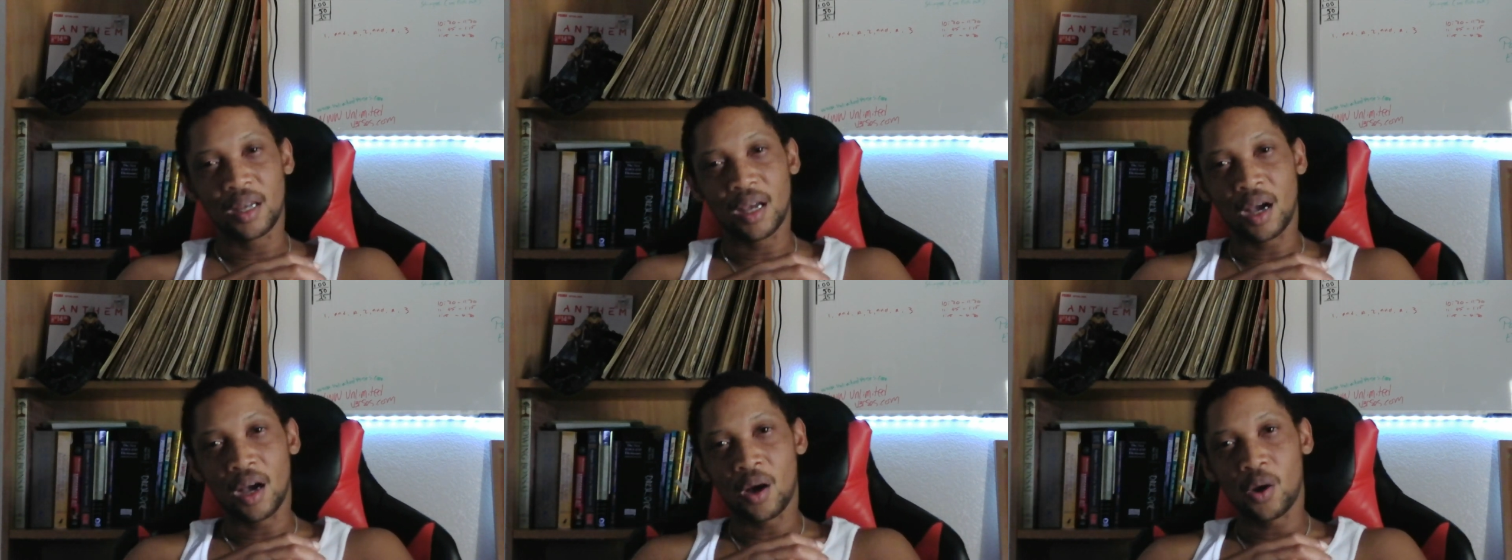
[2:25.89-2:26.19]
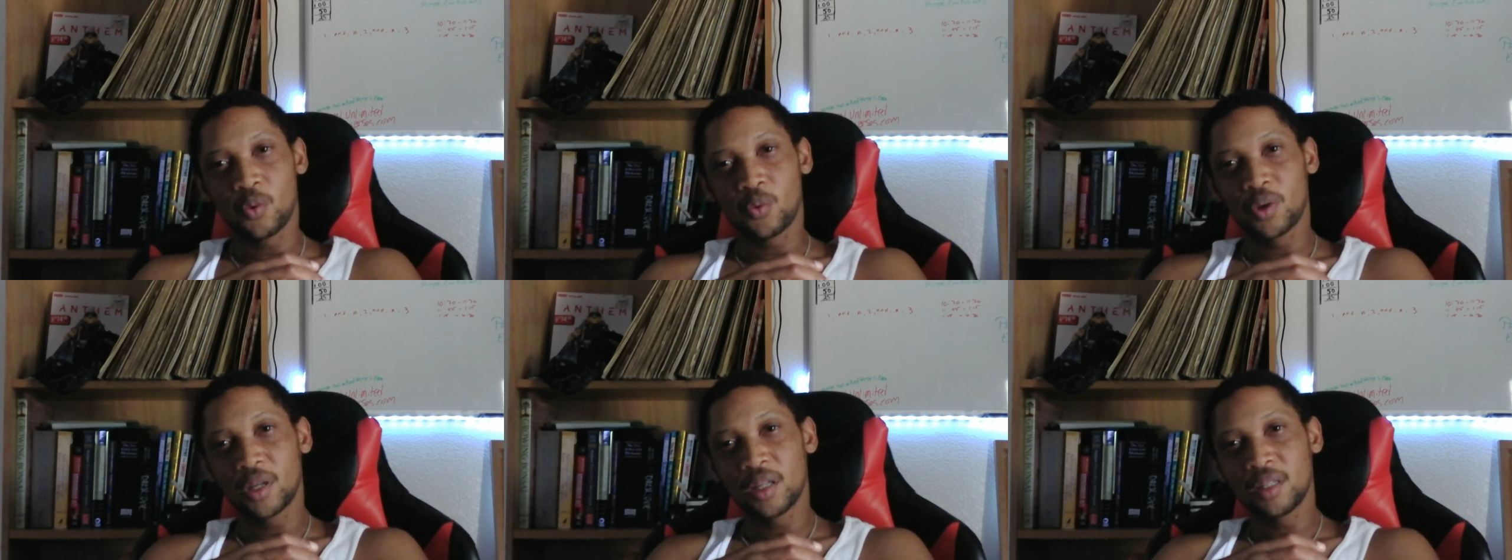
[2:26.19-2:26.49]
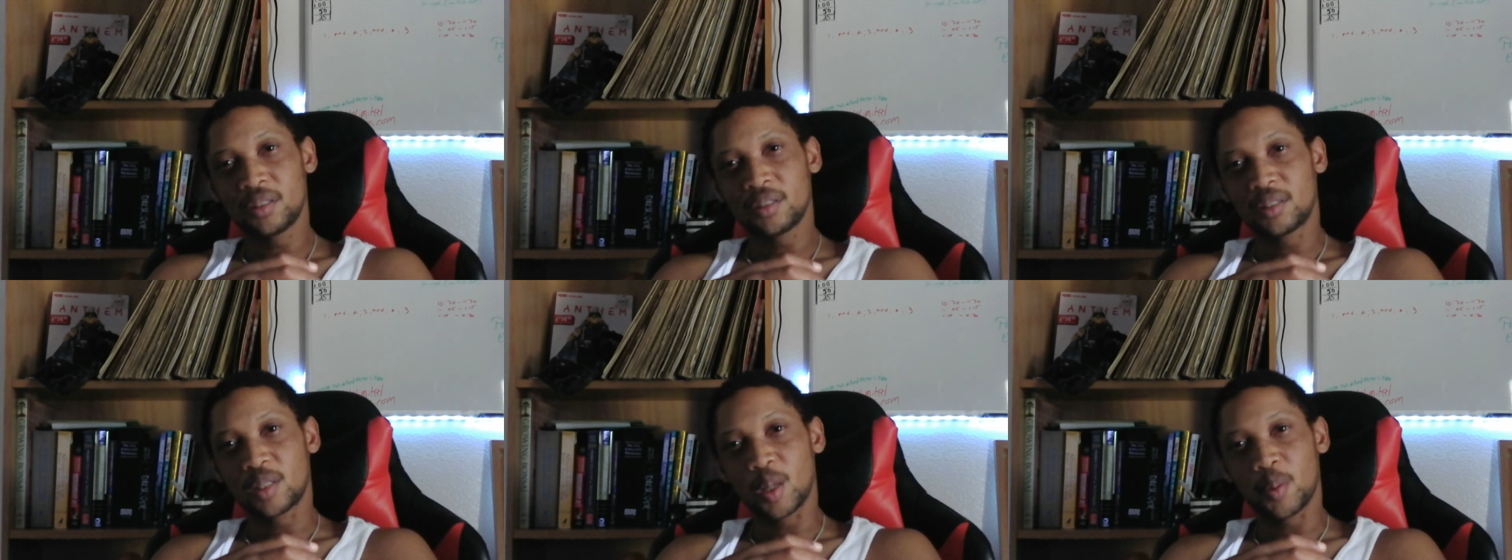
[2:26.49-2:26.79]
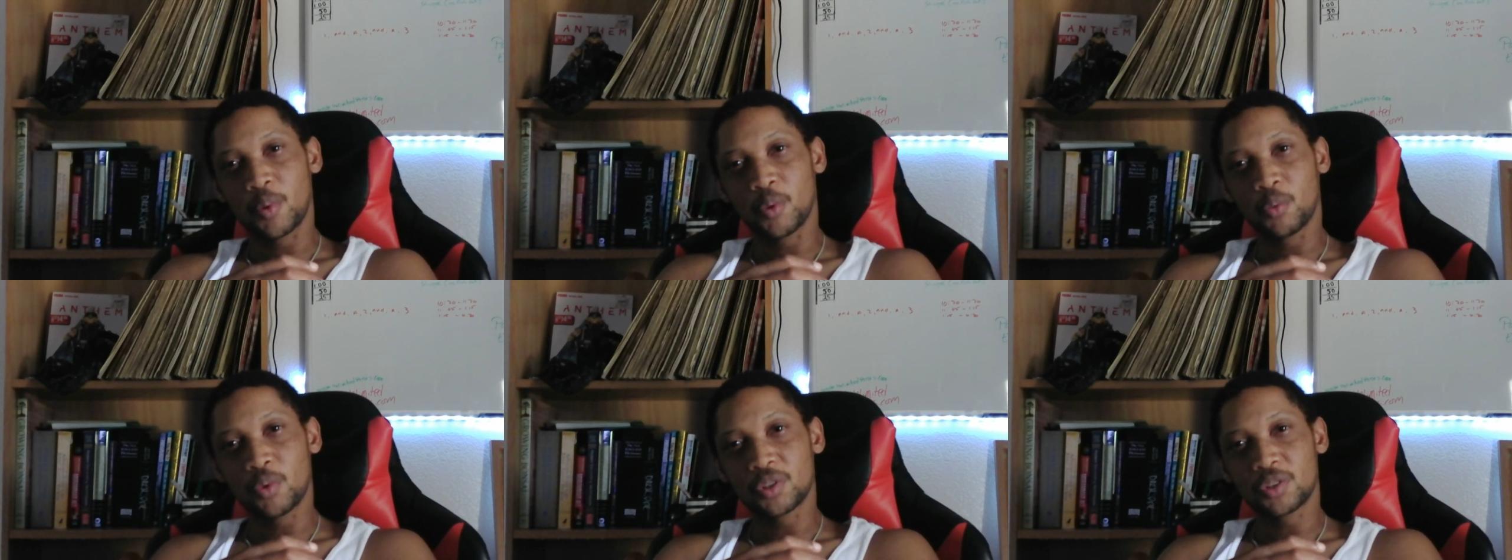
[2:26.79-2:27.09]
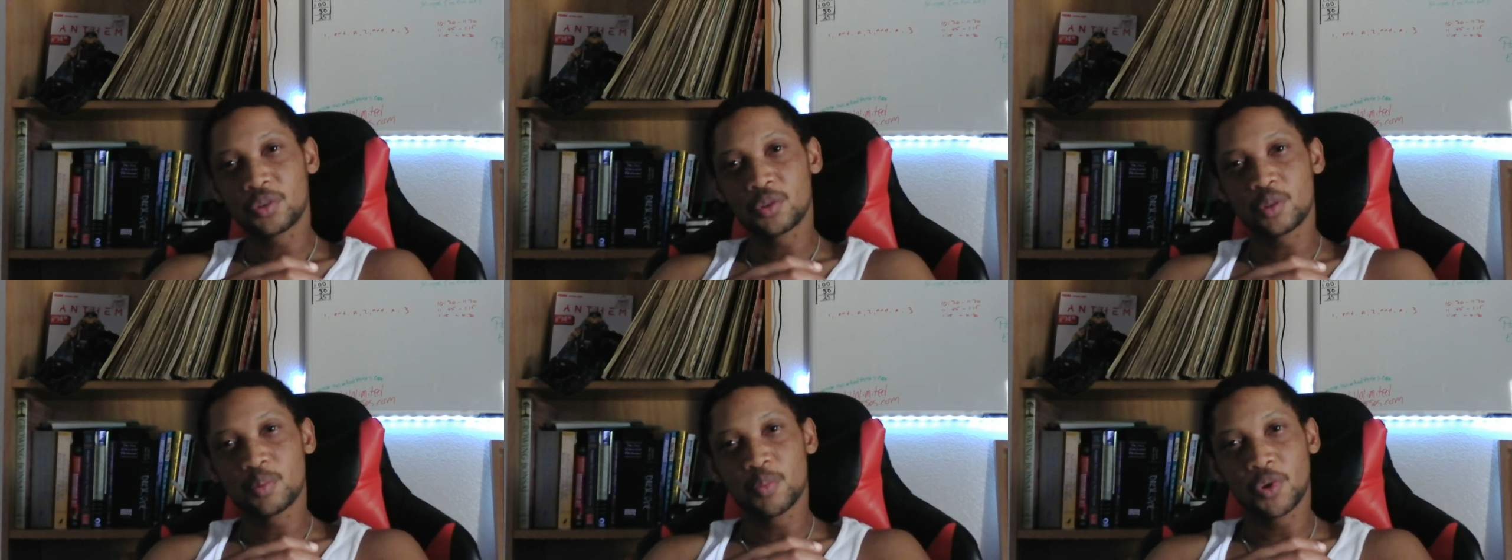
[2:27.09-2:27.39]
always tell me what
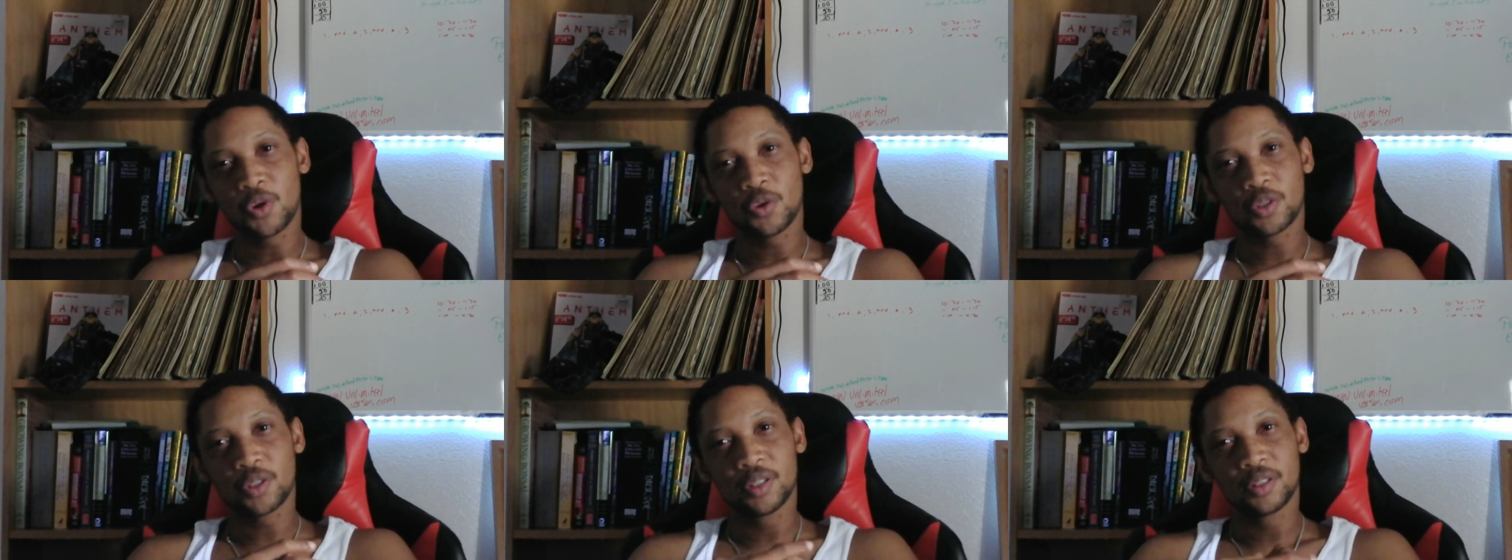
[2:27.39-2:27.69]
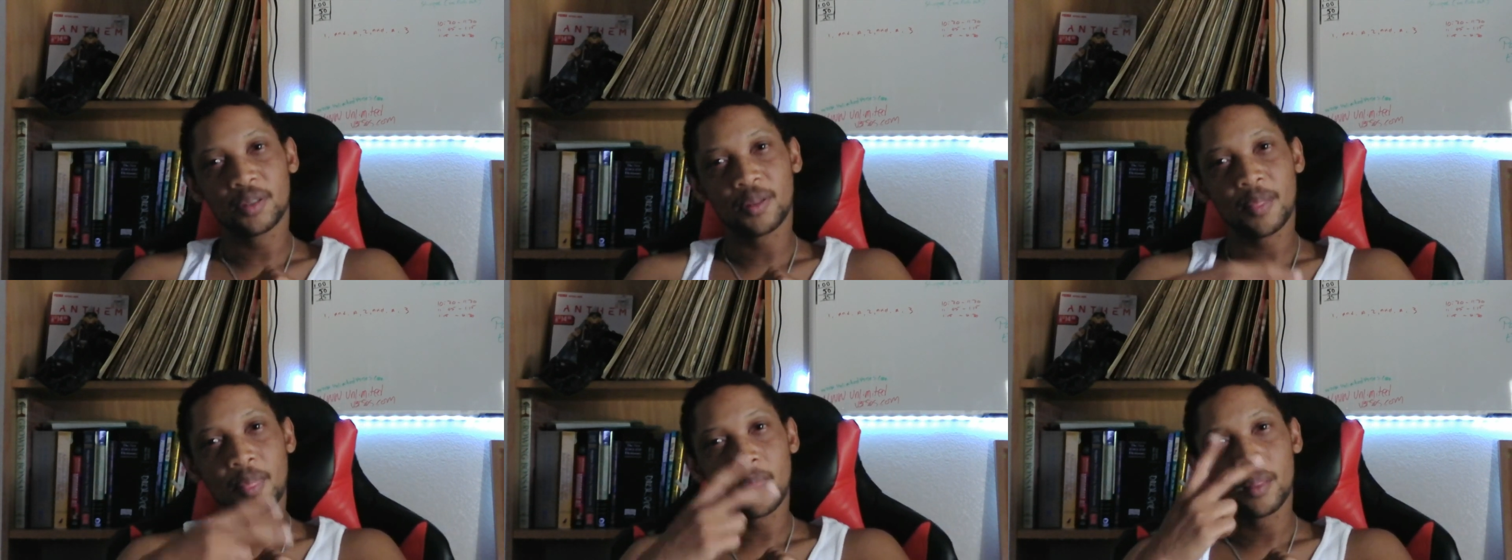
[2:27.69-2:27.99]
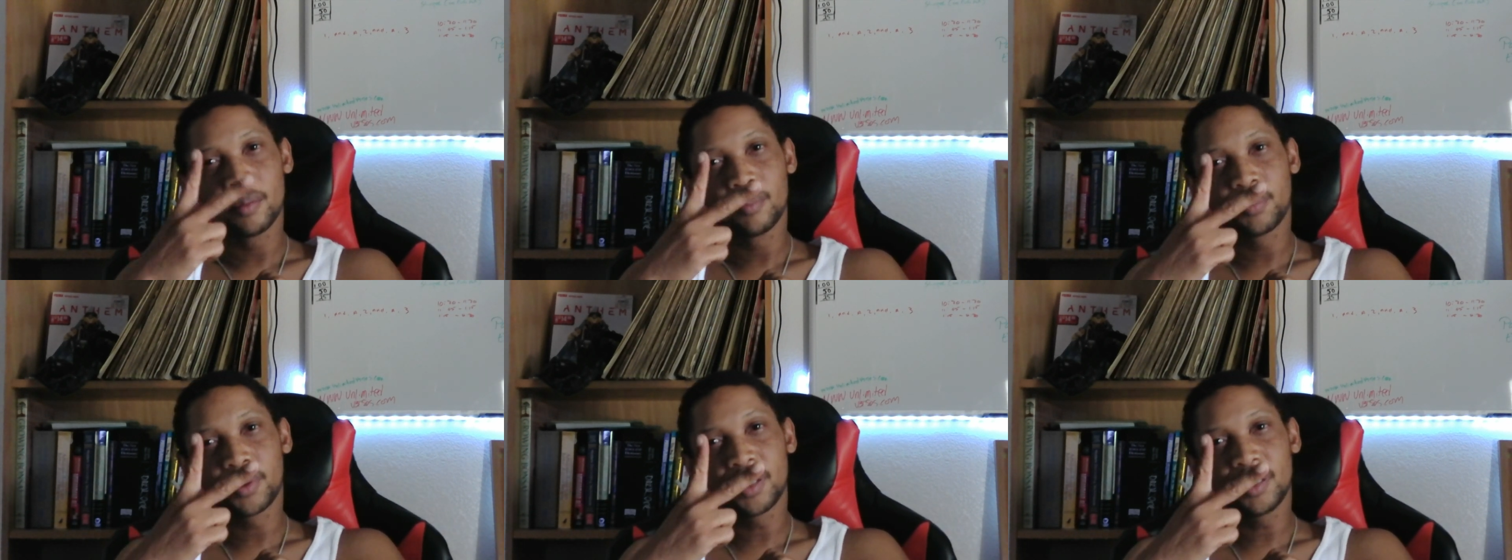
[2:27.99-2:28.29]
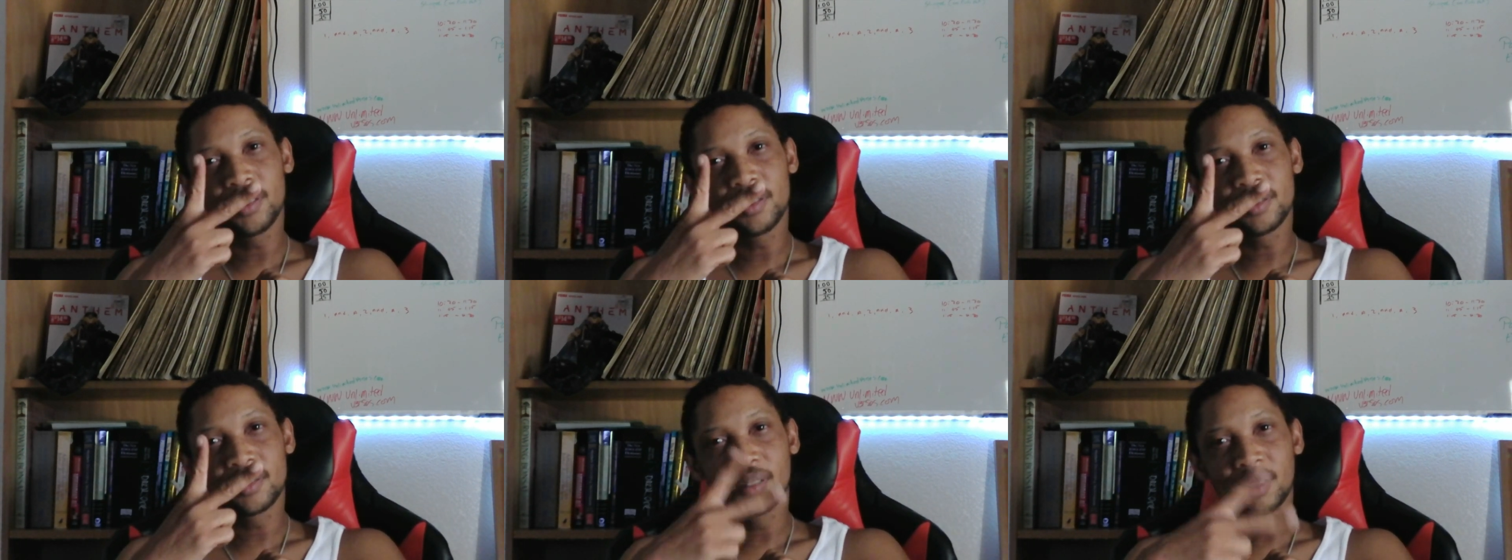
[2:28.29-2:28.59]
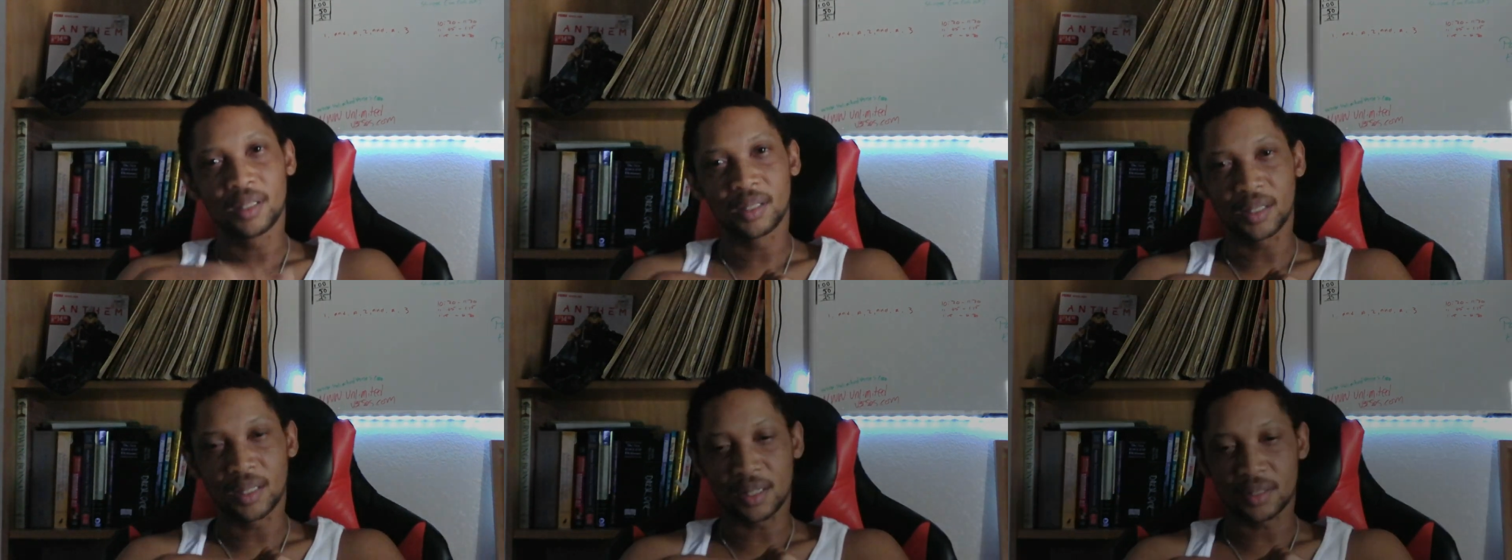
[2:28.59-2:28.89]
you're smoking. Peace.
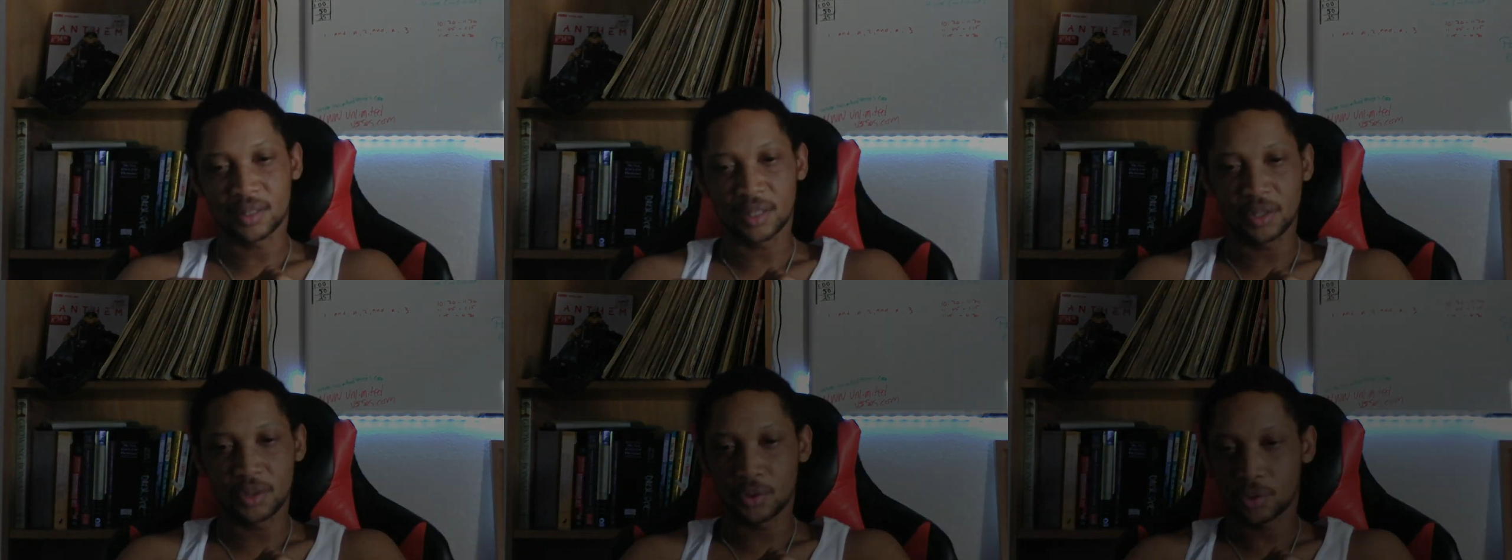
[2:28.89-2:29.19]
Y'all stay